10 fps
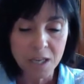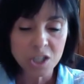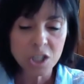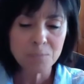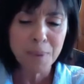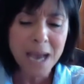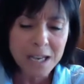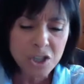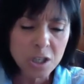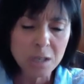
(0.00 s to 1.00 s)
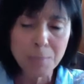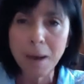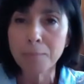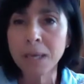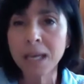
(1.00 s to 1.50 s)
She's passionate
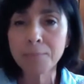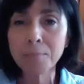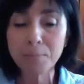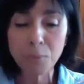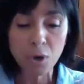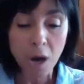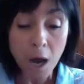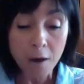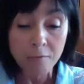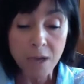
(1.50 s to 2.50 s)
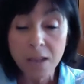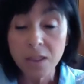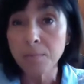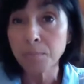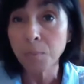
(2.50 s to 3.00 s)
about being a member of
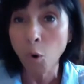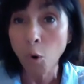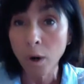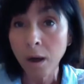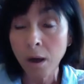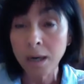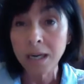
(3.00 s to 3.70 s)
the board on